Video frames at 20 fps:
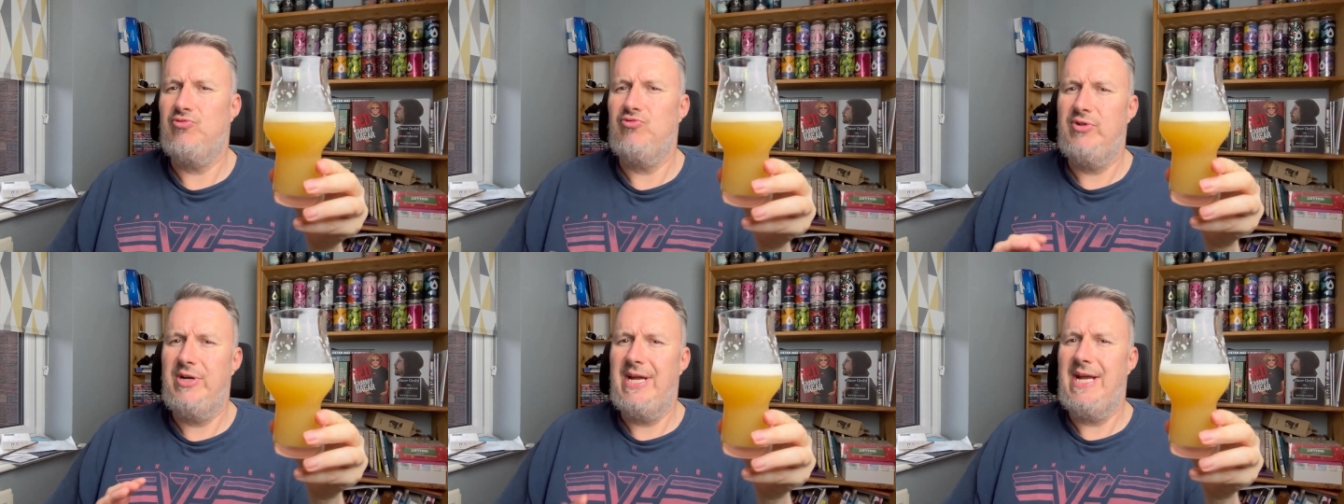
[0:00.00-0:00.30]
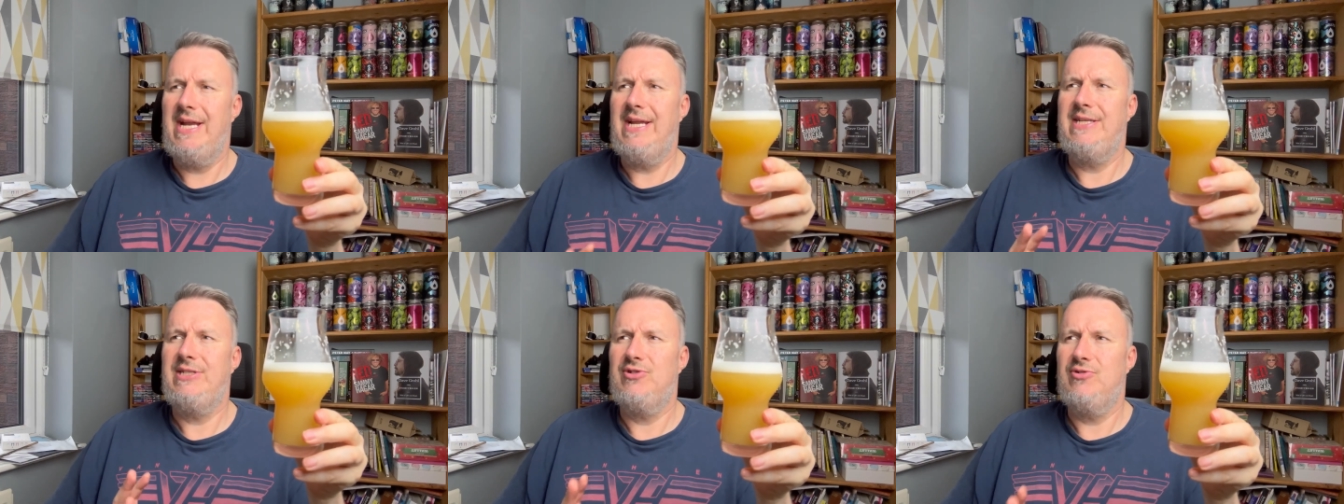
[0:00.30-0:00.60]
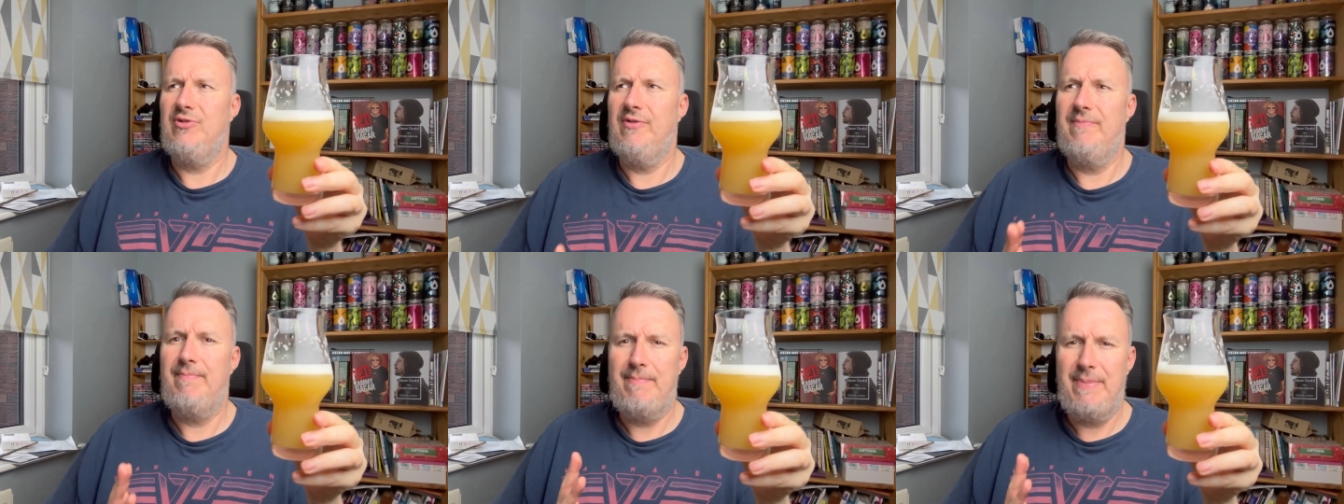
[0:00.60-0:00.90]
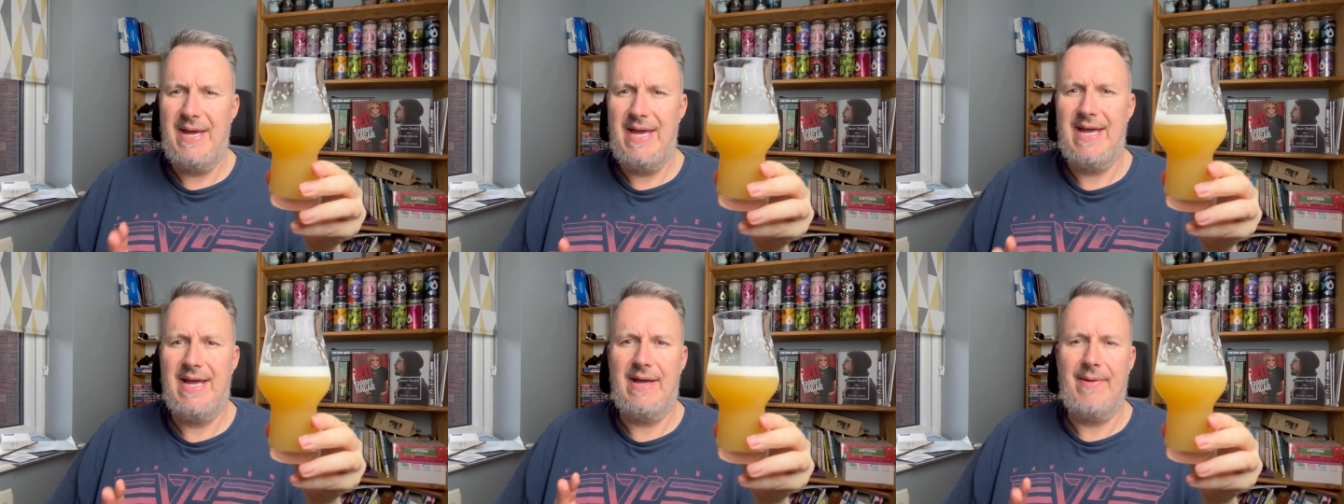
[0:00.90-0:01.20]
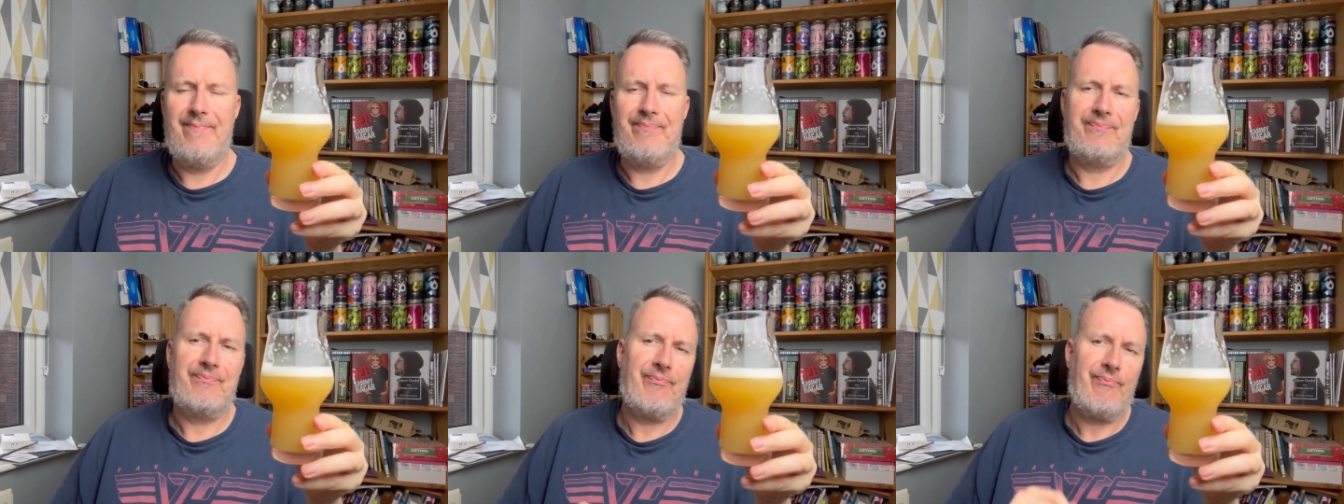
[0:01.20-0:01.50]
really sort of big.
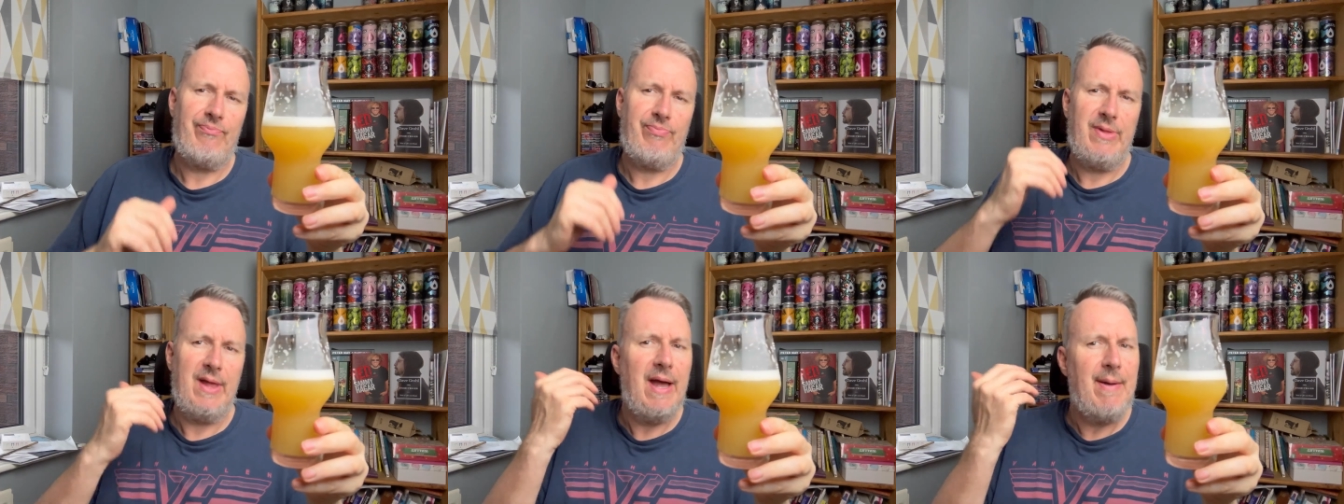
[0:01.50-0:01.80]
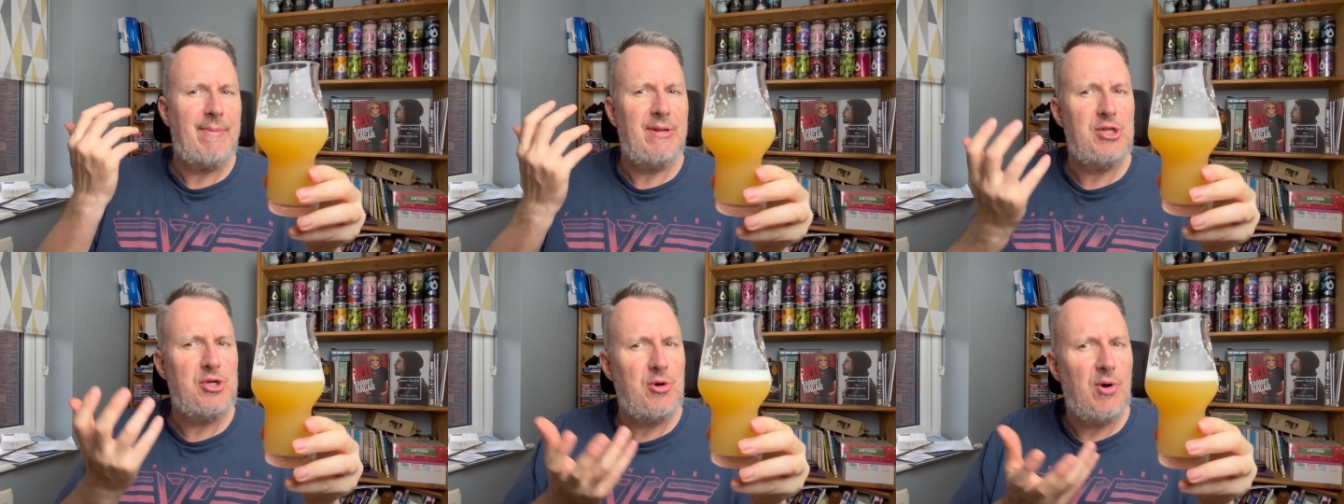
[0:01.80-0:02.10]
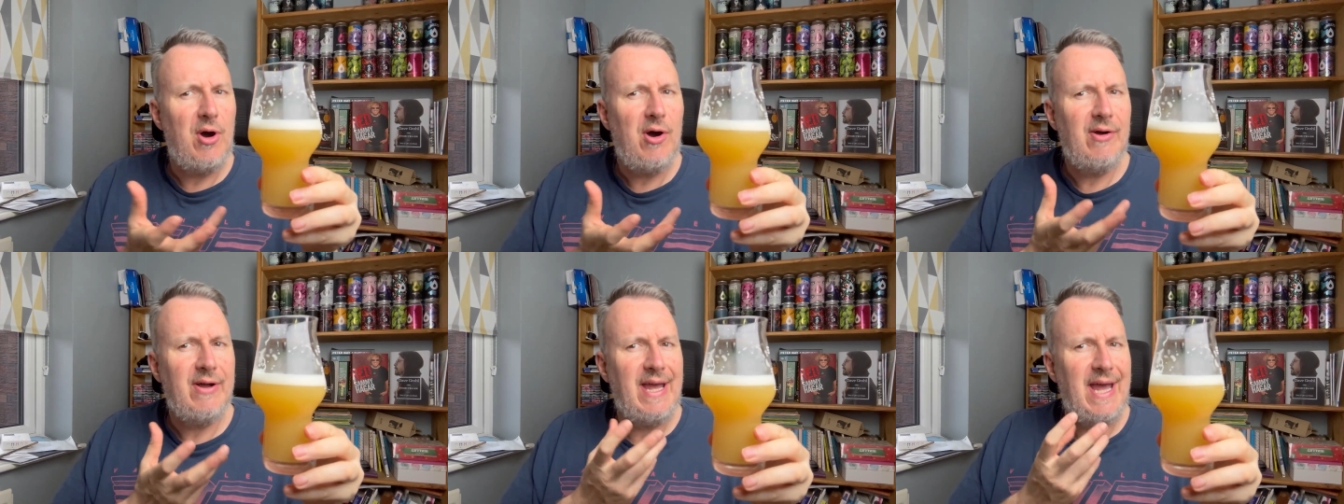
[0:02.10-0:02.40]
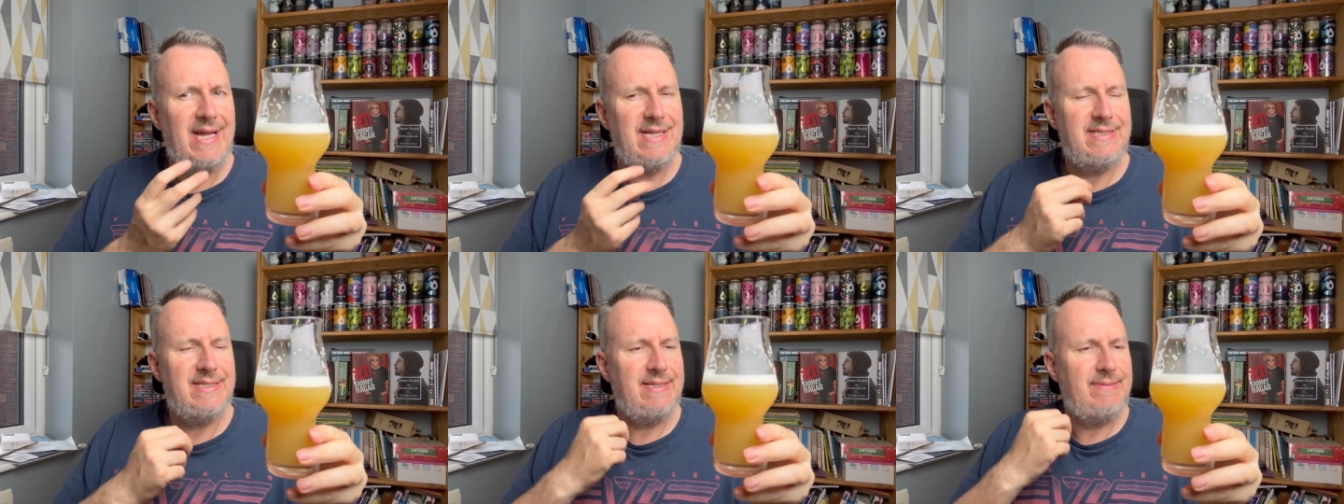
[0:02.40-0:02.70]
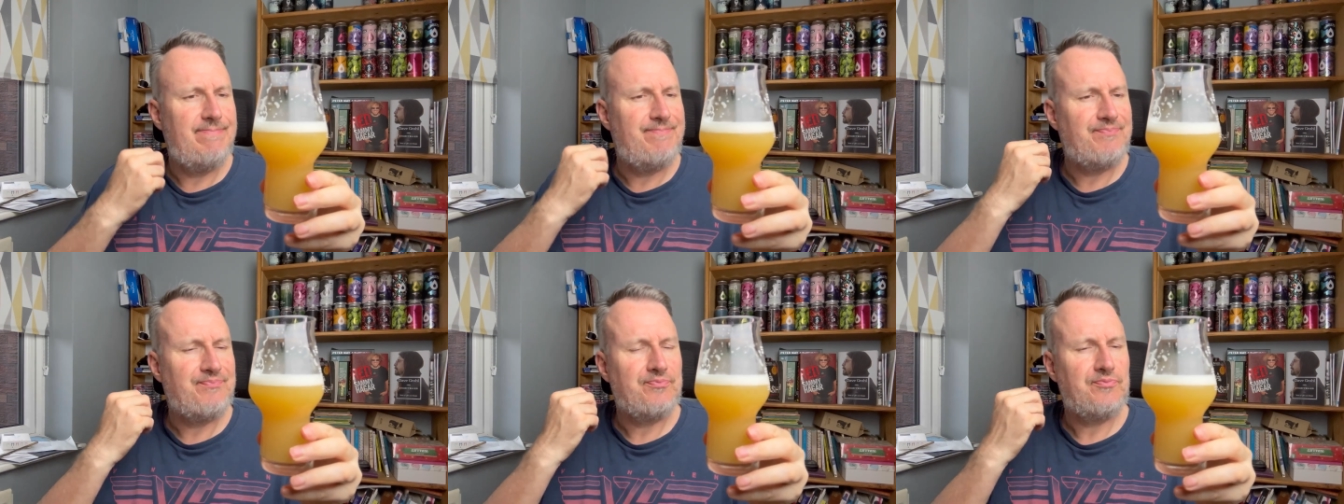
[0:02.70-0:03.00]
I mean, you are
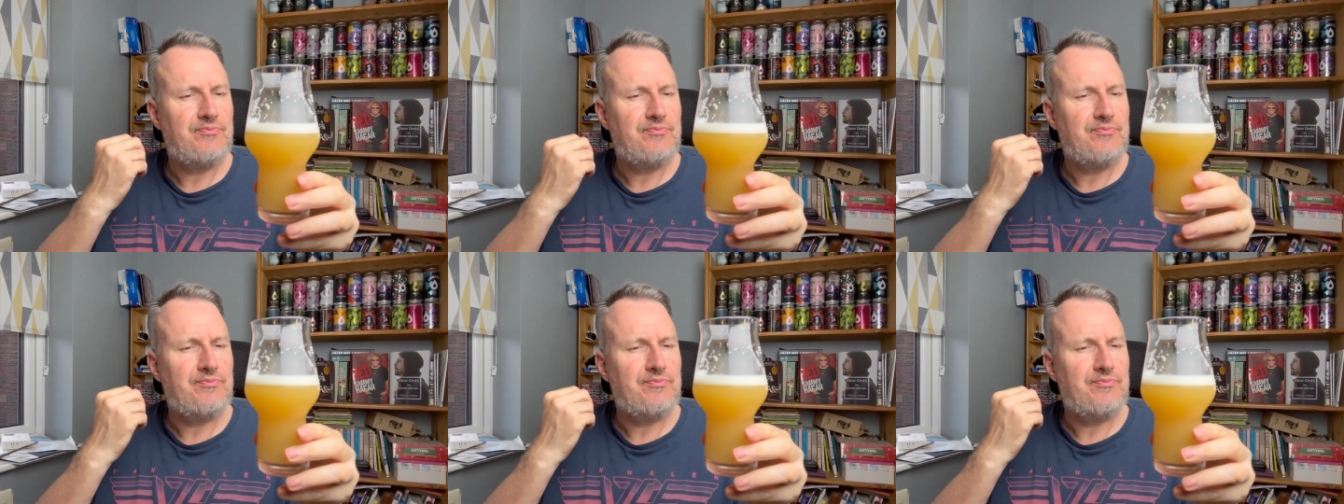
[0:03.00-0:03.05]
getting